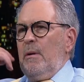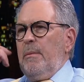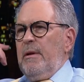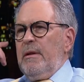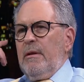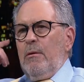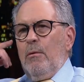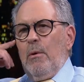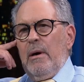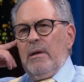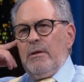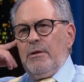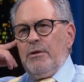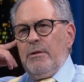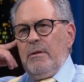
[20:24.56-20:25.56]
about the
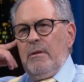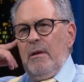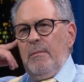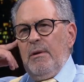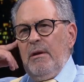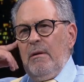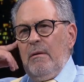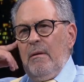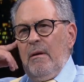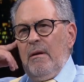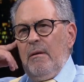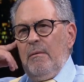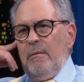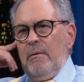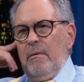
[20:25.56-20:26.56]
Gowanus? Timmy,
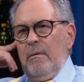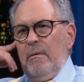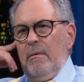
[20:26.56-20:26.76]
anyone?